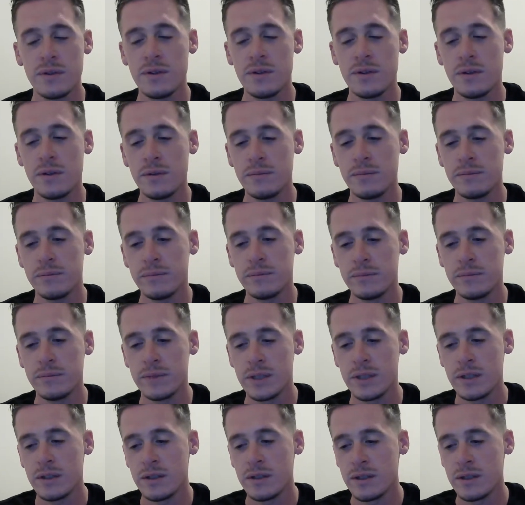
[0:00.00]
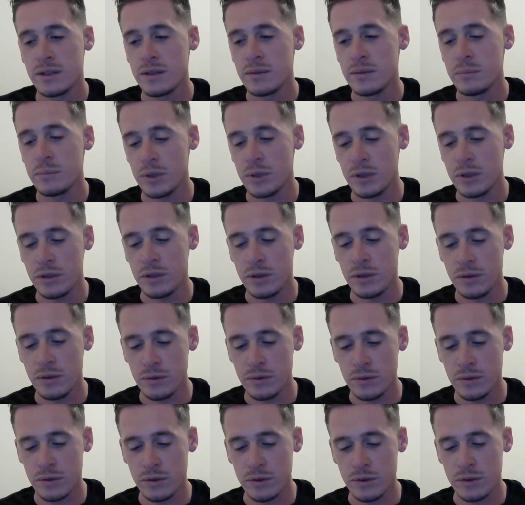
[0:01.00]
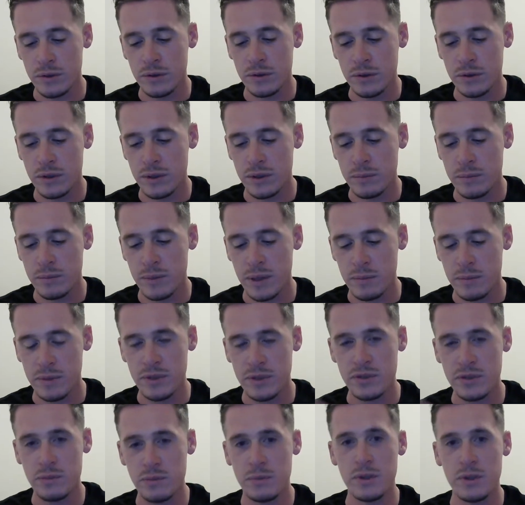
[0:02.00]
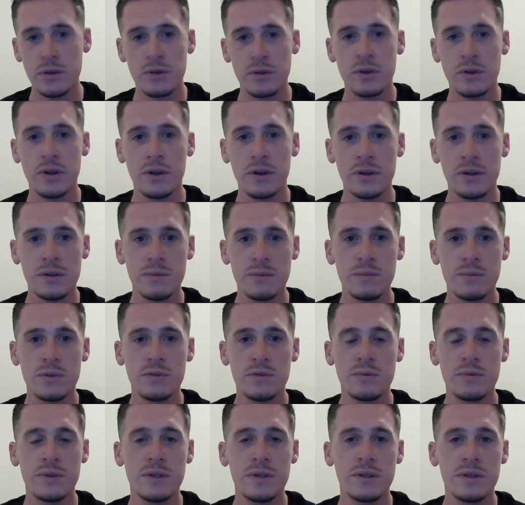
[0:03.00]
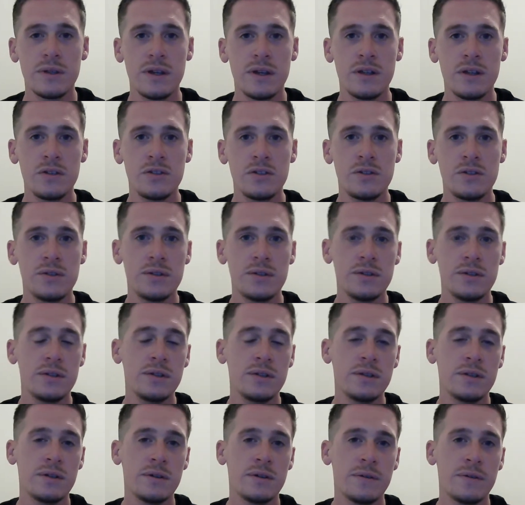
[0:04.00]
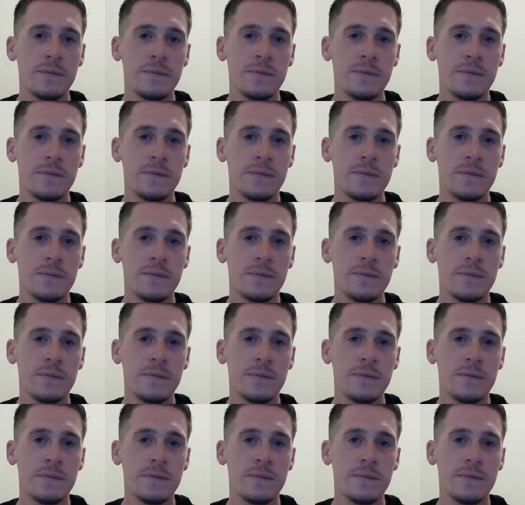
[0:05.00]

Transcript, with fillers: Um, but you know they'll look good. It may be some intercutting between H D.